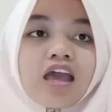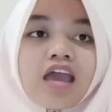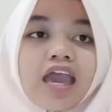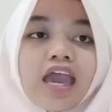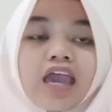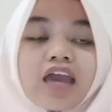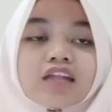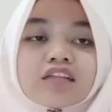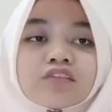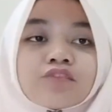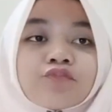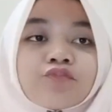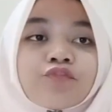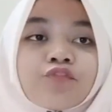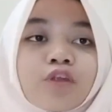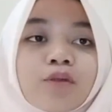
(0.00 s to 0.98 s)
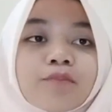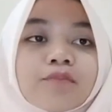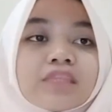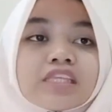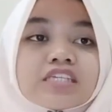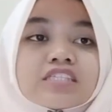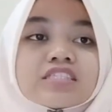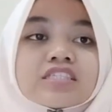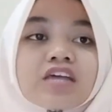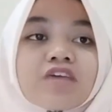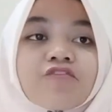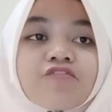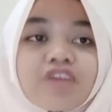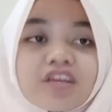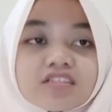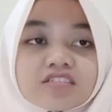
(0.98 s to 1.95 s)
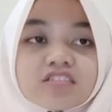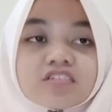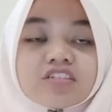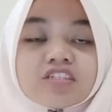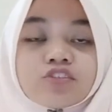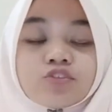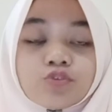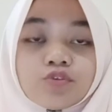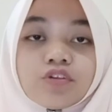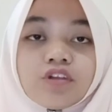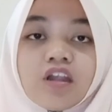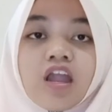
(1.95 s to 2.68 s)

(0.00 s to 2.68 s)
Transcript: And from this factory tour,